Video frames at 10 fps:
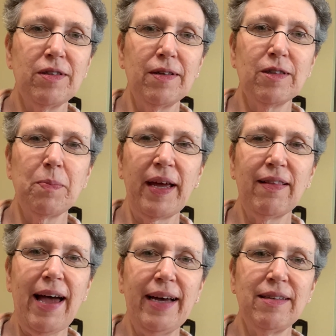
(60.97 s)
since my
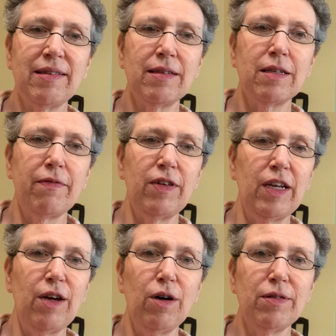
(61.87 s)
last
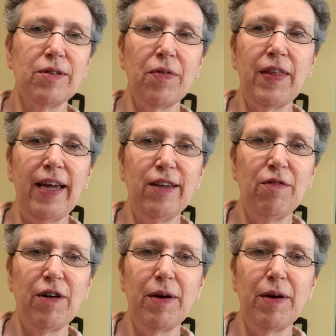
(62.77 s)
video, so thank you very